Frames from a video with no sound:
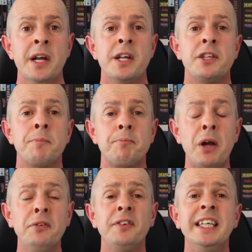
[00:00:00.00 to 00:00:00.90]
to
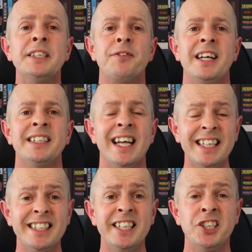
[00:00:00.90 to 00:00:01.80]
both these
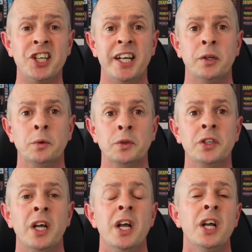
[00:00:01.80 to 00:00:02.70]
fantastic
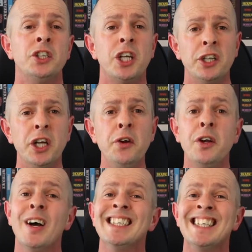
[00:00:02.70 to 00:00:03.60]
channels, show you
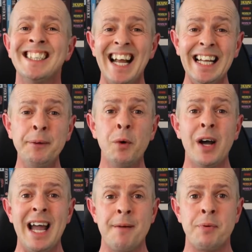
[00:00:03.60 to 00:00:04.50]
guys exactly what
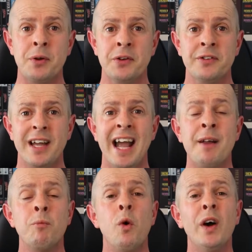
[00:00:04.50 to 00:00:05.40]
happened
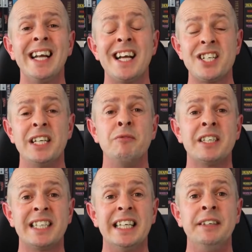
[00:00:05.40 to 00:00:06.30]
and what I actually
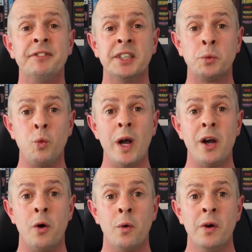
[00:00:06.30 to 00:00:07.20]
received as
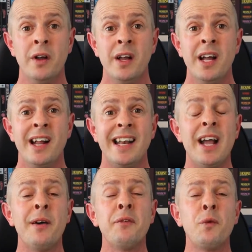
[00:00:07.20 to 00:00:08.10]
well.
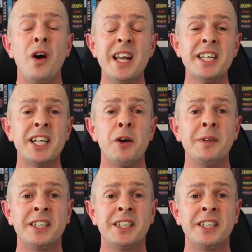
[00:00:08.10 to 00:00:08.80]
Now I'm going to start with